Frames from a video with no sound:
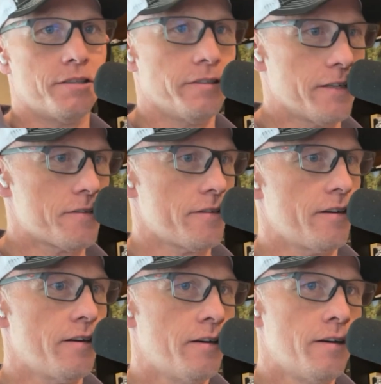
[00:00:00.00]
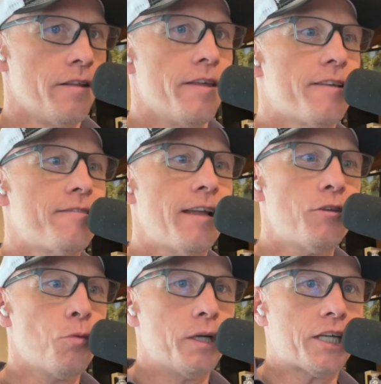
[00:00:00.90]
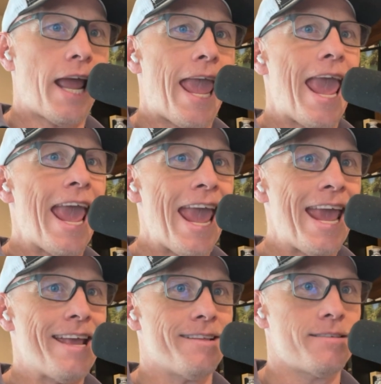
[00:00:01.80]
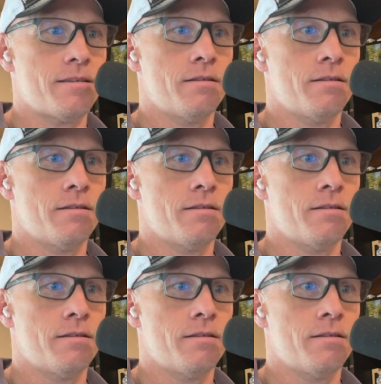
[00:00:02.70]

listener, the extent to which I hate